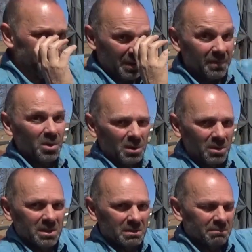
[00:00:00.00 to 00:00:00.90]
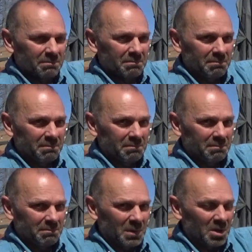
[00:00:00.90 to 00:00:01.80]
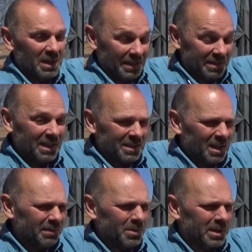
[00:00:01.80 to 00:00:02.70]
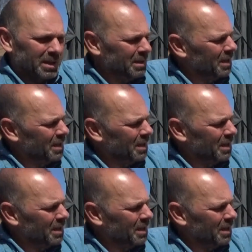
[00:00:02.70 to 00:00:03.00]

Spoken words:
before it was the United States, California.